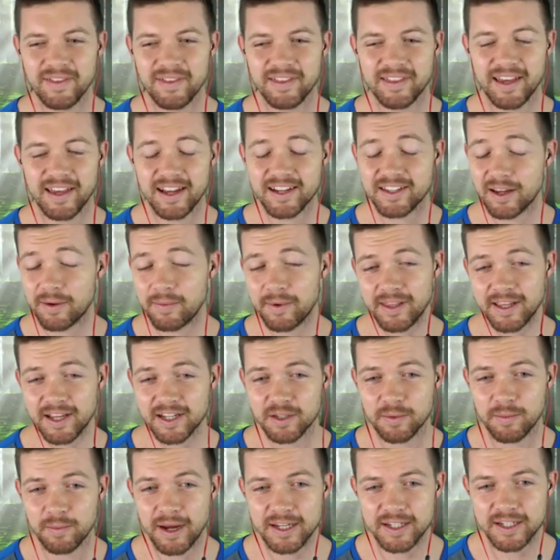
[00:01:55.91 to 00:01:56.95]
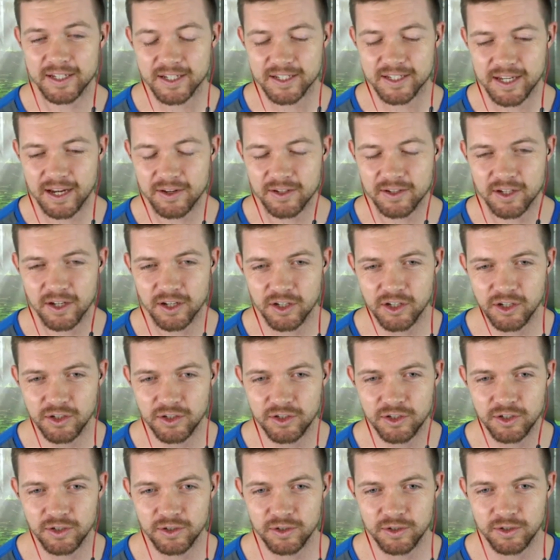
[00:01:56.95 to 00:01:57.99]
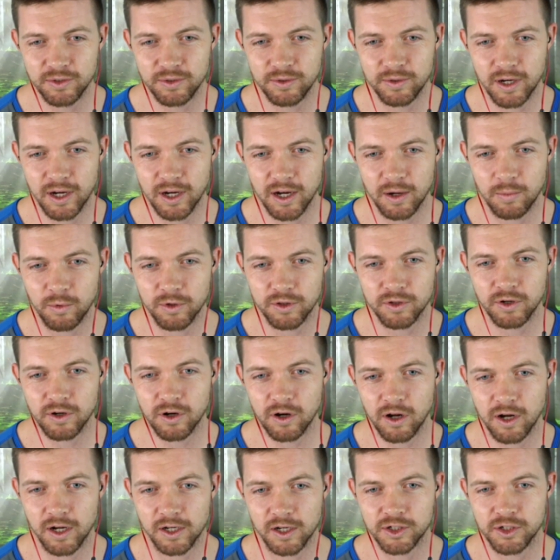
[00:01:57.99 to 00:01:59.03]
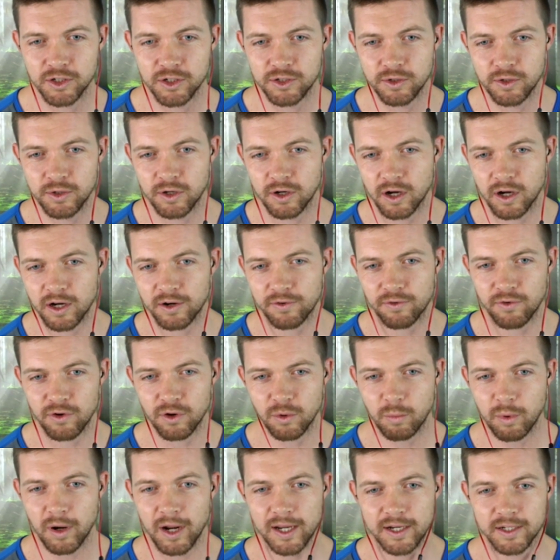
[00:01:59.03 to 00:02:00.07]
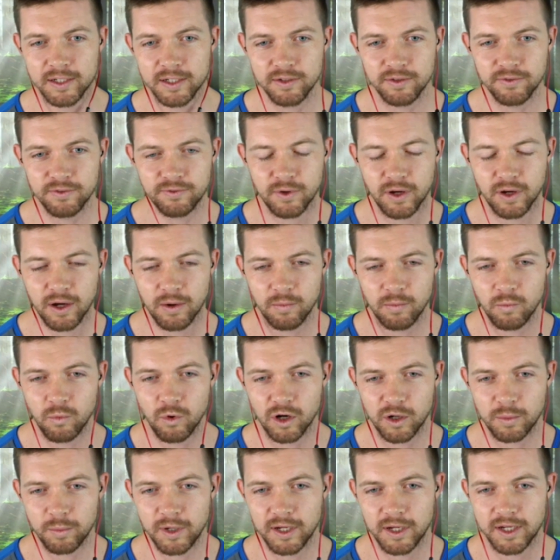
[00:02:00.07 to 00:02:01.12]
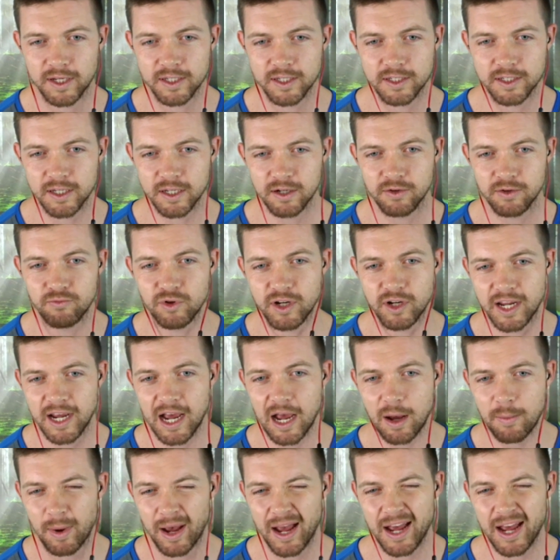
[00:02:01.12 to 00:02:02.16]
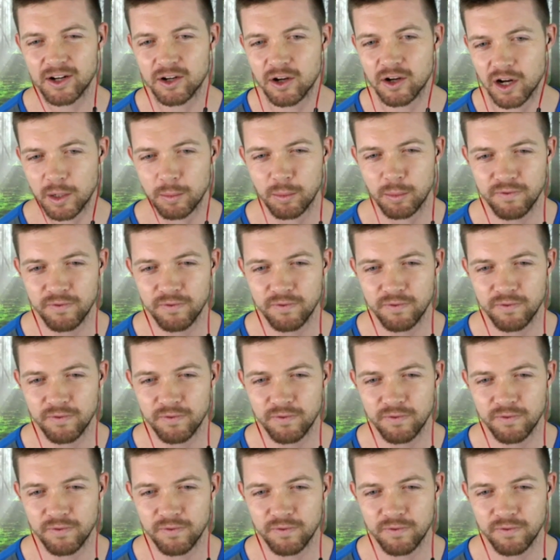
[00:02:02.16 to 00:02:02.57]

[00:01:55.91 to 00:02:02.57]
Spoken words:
that's amazing. It sounds like you do with your clients, you do kind of a real blend of what could be considered rehab and kind of